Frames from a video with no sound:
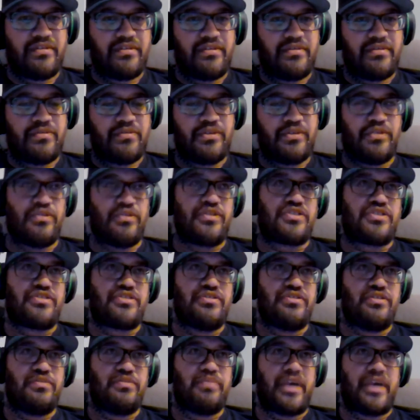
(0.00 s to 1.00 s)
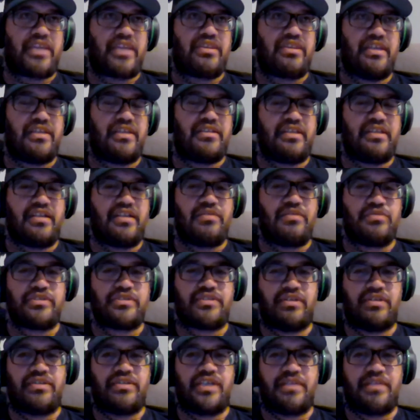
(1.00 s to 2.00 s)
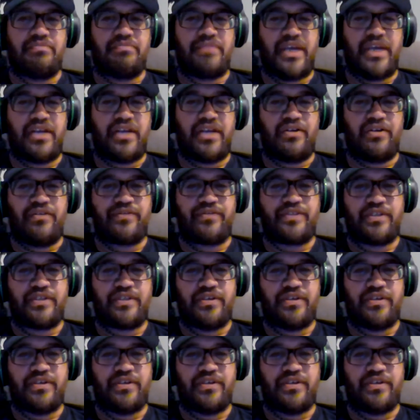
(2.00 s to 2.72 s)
we always knew back then that it was only a matter of